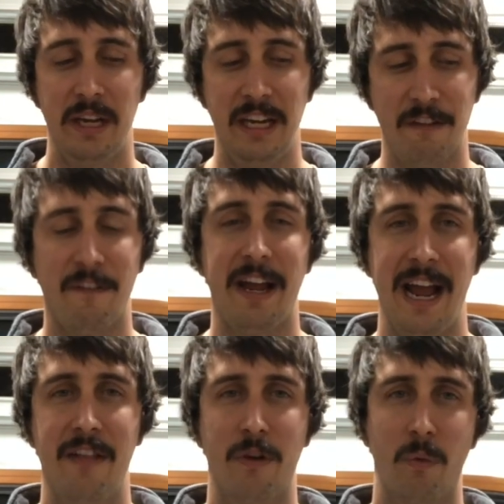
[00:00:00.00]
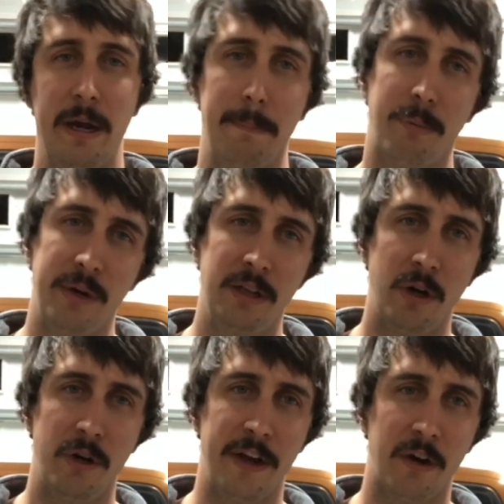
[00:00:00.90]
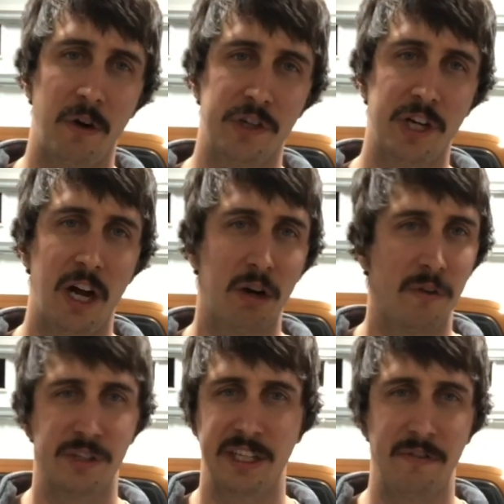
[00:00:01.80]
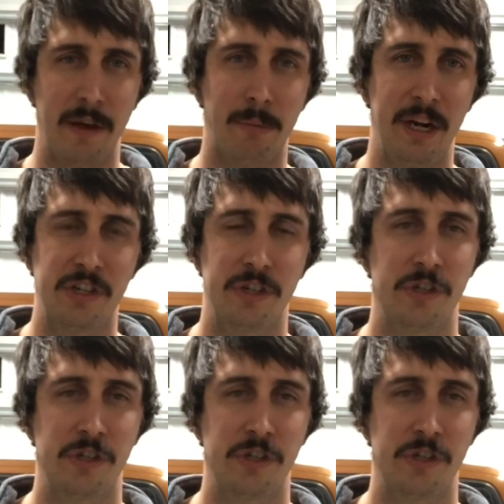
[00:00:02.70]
if I had the right preload on that crush collar, if I was gonna get vibration.